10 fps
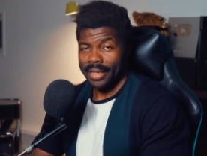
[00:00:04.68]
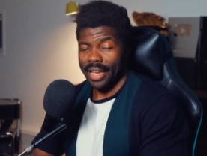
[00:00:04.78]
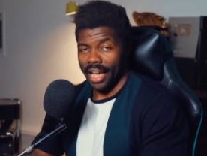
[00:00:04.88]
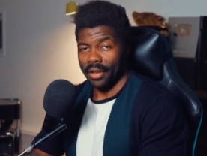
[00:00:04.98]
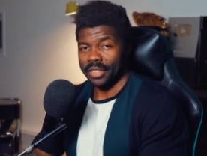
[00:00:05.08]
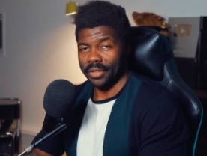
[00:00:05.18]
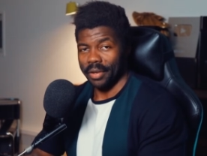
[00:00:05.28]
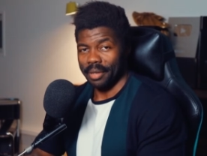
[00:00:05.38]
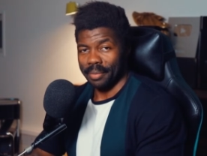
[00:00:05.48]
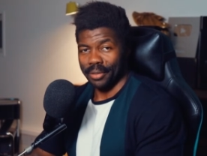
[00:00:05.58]
How's it
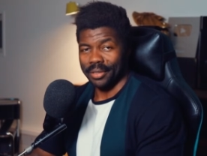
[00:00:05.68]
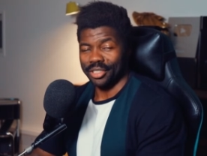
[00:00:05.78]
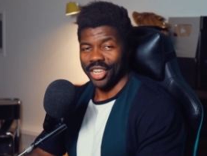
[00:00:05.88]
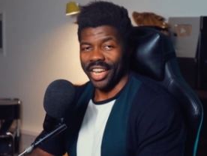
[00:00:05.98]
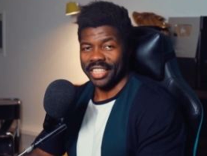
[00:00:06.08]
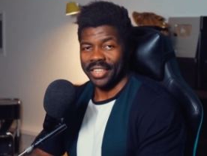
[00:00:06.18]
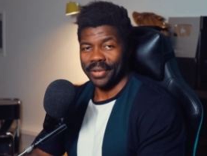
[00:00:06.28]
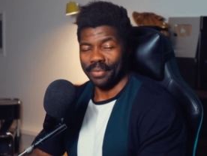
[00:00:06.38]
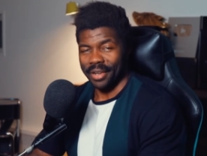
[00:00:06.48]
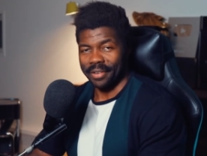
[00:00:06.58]
going people, Jack
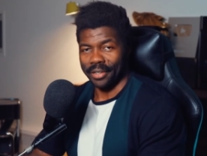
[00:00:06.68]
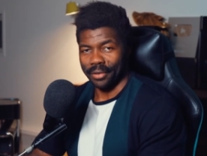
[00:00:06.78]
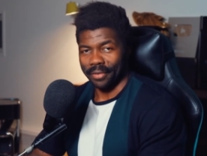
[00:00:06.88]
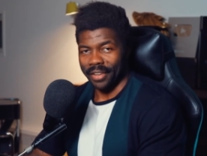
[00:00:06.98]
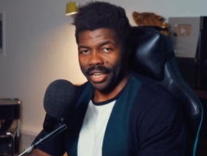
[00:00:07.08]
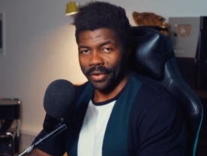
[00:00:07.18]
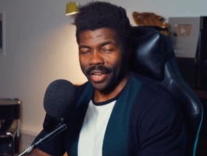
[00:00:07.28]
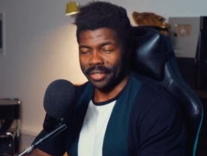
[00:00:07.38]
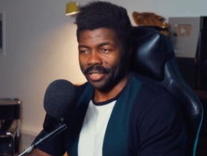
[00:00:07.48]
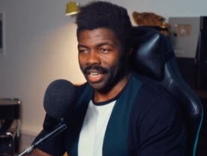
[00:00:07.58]
here with another video
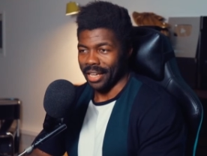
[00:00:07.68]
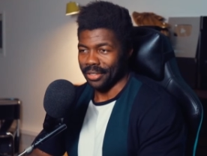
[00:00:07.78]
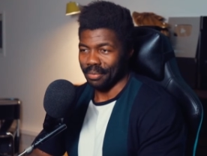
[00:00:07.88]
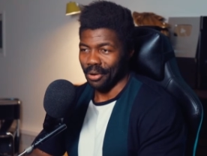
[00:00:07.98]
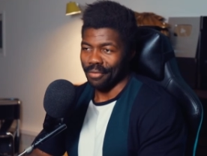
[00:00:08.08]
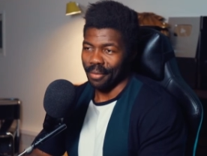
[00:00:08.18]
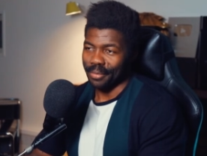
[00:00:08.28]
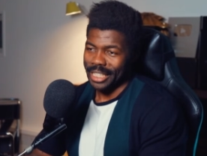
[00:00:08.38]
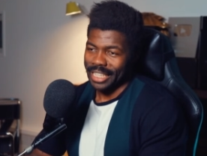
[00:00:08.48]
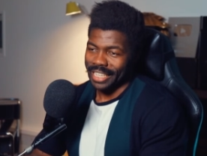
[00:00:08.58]
here to check out some more
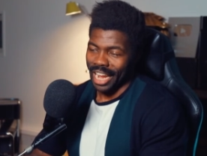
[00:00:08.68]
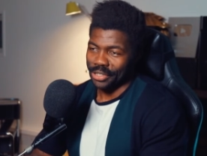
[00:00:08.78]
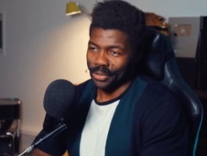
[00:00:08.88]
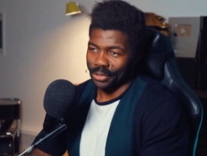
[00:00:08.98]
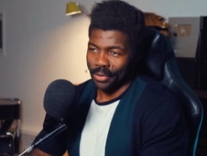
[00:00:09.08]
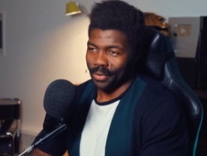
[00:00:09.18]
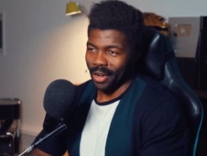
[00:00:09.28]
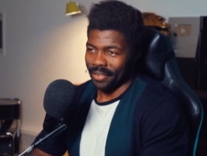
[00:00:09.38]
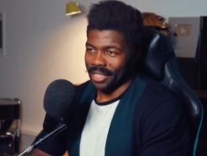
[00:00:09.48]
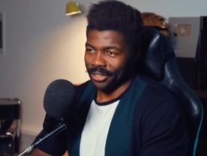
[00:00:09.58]
from the Casual
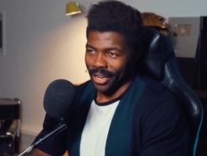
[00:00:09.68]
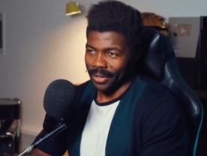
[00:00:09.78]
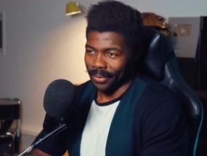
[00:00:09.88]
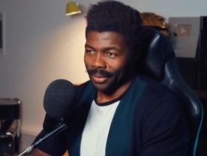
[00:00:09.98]
Geographic channel